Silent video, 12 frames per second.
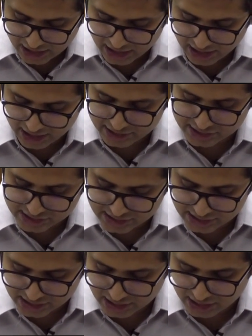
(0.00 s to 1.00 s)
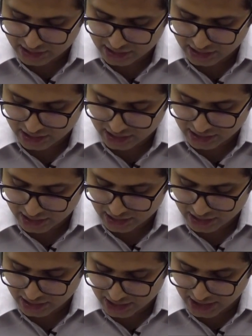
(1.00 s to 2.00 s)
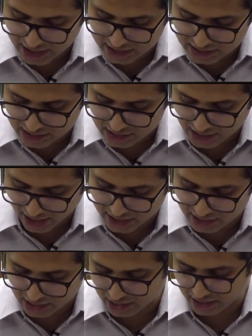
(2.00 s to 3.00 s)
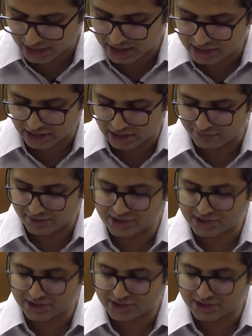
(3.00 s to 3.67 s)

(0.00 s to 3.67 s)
AS 18,